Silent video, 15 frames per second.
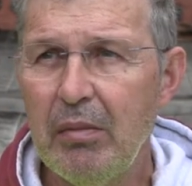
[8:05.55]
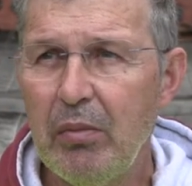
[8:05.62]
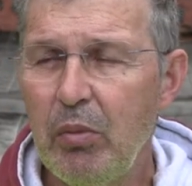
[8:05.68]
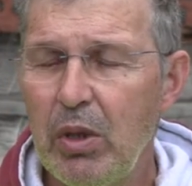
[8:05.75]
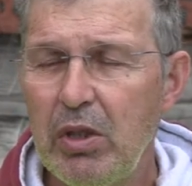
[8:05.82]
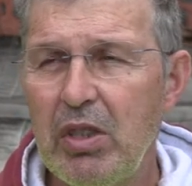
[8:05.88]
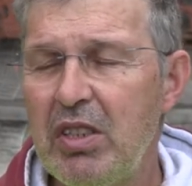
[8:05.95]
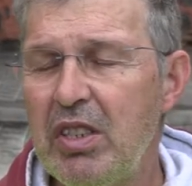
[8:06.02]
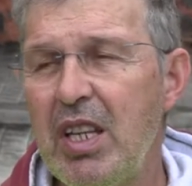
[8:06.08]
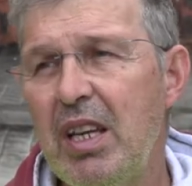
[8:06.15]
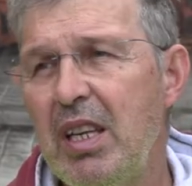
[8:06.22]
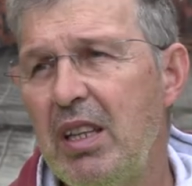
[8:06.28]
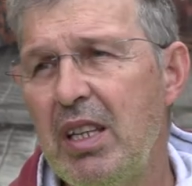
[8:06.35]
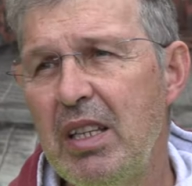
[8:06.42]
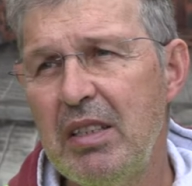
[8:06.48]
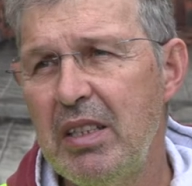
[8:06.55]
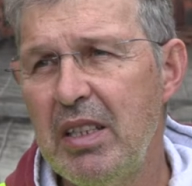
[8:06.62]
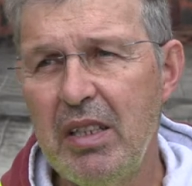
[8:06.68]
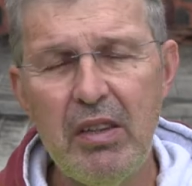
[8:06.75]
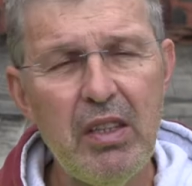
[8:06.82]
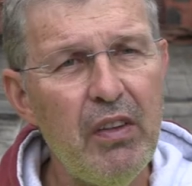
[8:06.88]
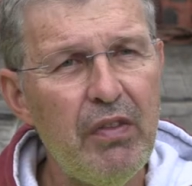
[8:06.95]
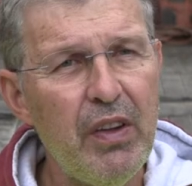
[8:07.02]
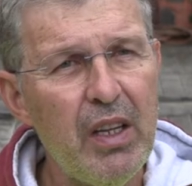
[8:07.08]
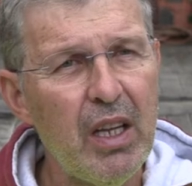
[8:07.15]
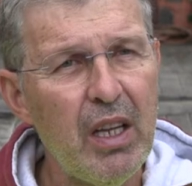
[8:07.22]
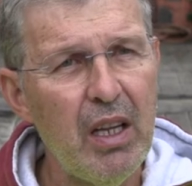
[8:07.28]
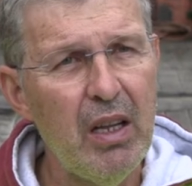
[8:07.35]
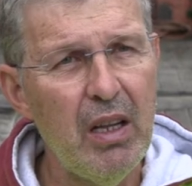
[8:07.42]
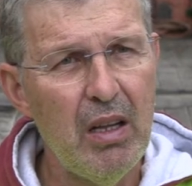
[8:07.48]
what to say in the scientific
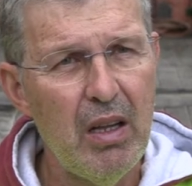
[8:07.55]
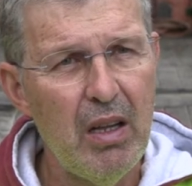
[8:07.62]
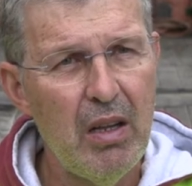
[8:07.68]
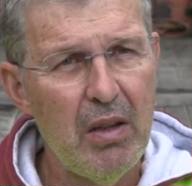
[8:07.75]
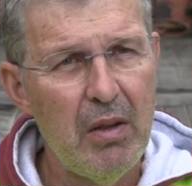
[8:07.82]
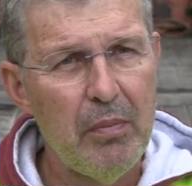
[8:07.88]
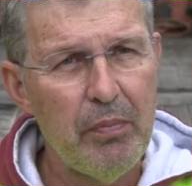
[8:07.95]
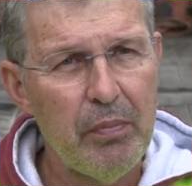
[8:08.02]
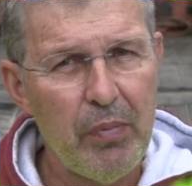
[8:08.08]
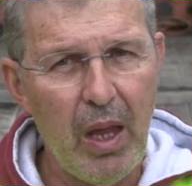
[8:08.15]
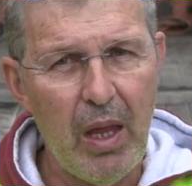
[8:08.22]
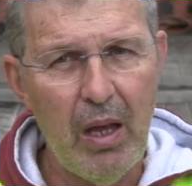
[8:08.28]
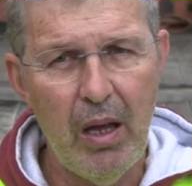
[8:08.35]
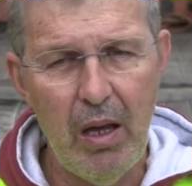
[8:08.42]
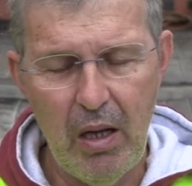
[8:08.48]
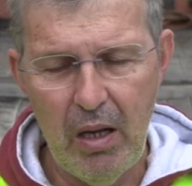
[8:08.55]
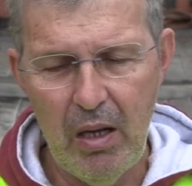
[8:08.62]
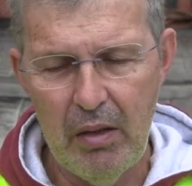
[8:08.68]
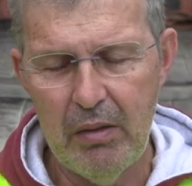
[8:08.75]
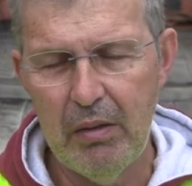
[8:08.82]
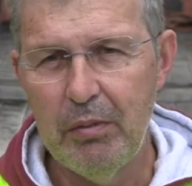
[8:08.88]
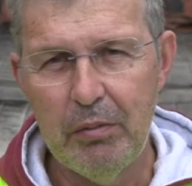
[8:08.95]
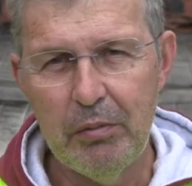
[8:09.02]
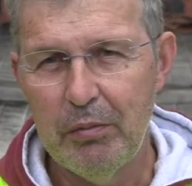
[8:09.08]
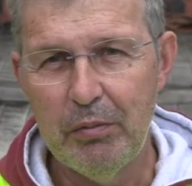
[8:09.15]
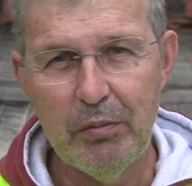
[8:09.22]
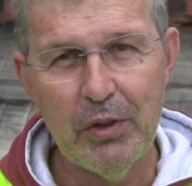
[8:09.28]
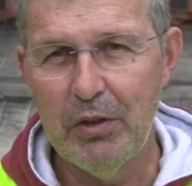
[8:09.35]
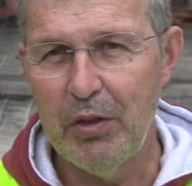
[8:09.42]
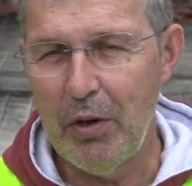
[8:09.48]
uh, uh,
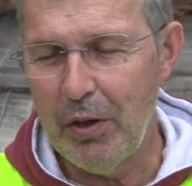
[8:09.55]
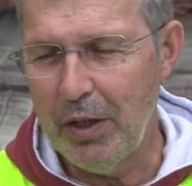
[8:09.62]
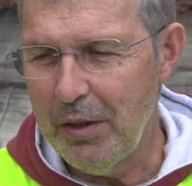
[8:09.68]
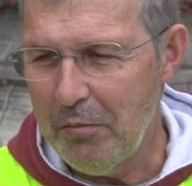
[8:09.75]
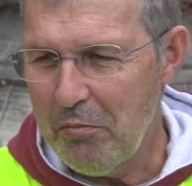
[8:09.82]
sorry